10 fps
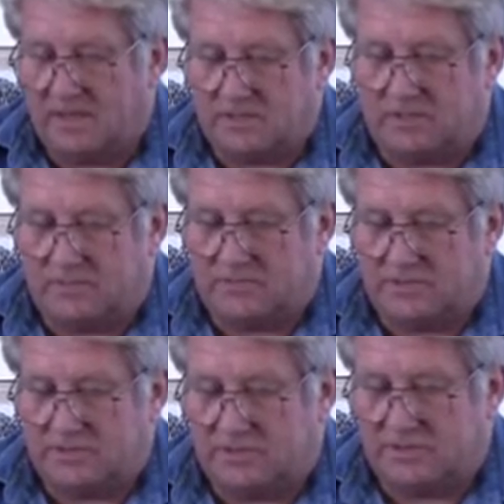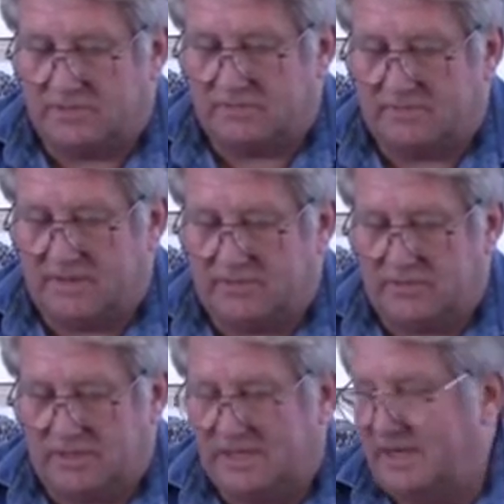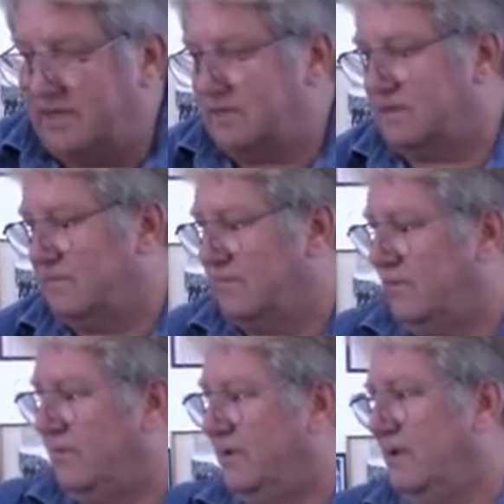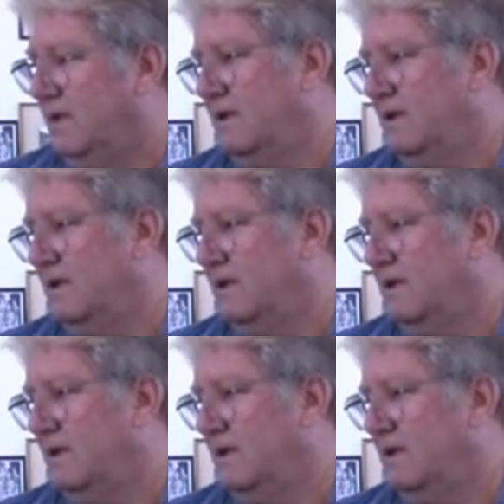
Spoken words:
So just to make sure you clean it properly.